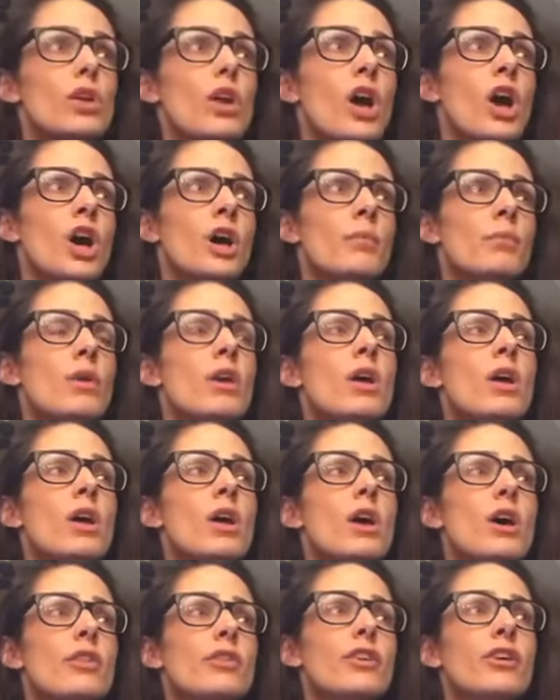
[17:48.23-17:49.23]

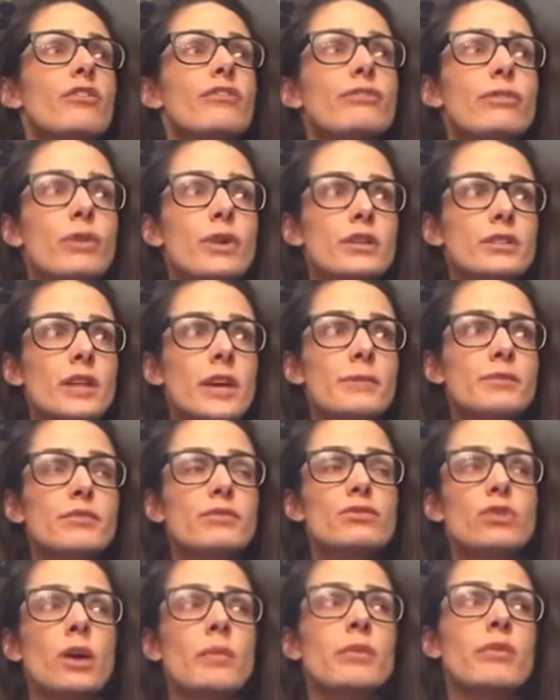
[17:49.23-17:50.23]
There are 4 types
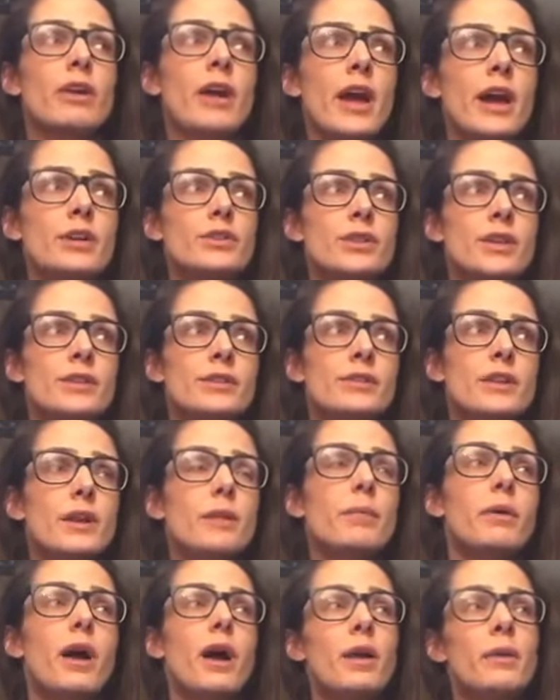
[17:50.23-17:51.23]
of trauma reactions that
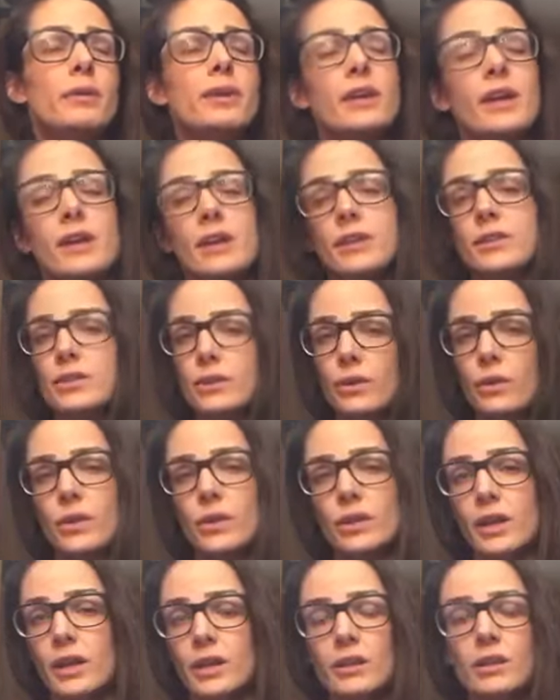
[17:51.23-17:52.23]
I'll probably get into
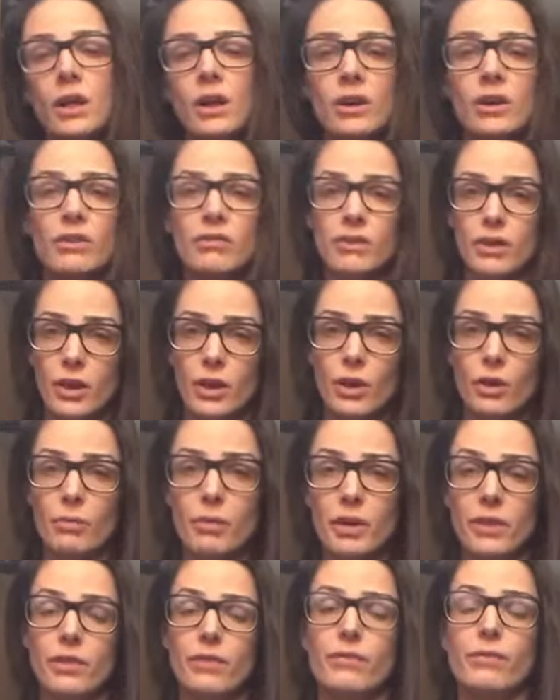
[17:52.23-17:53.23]
in like a longer video,
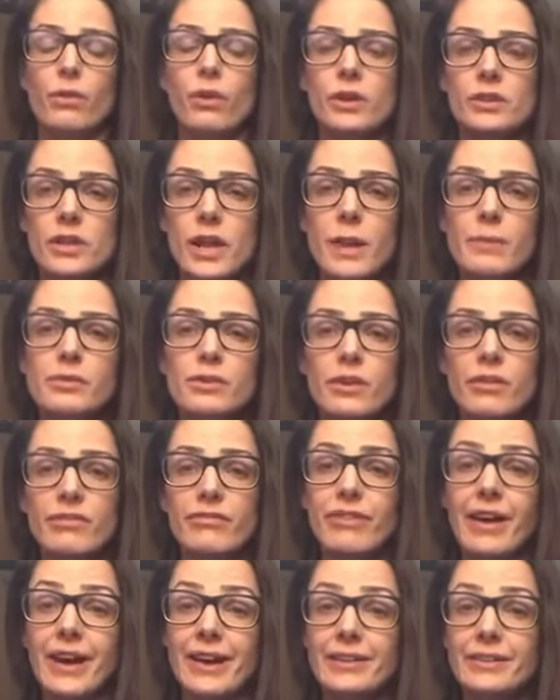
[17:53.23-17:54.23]
but the 4 types are
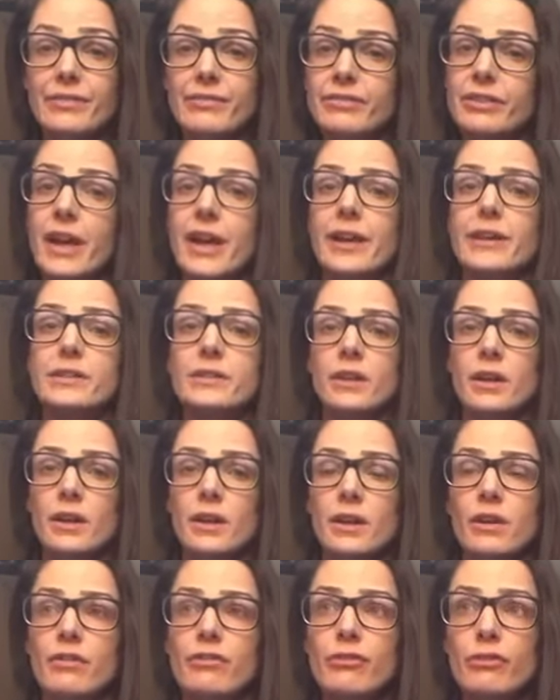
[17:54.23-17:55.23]
fight, flight,
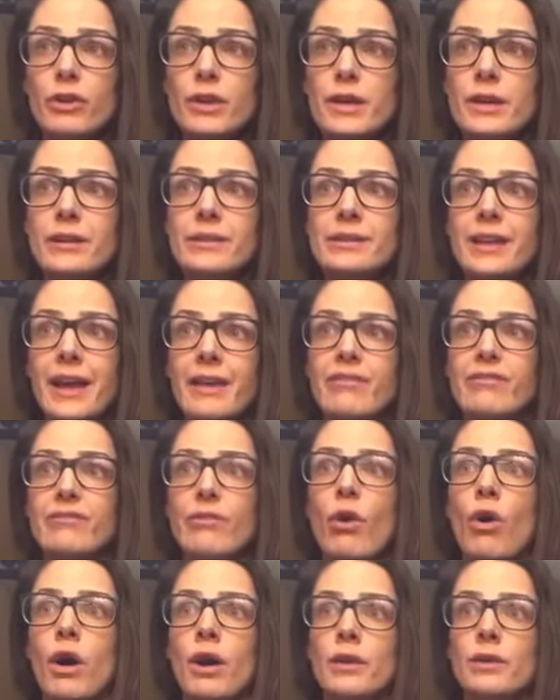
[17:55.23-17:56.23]
freeze, and
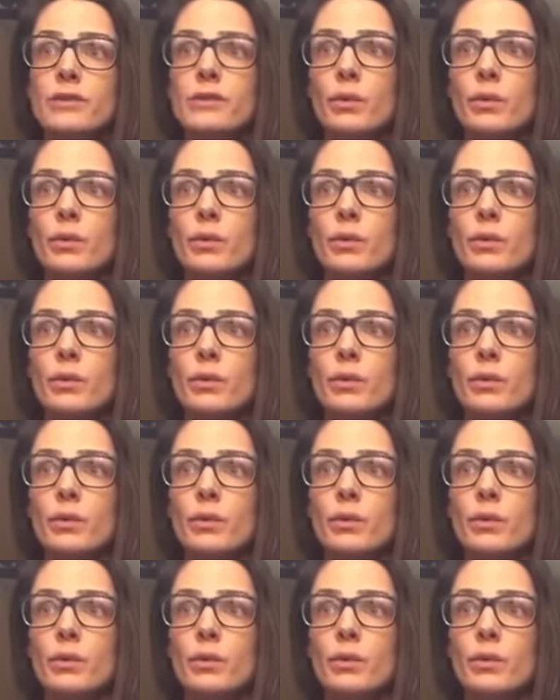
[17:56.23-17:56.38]
fawn.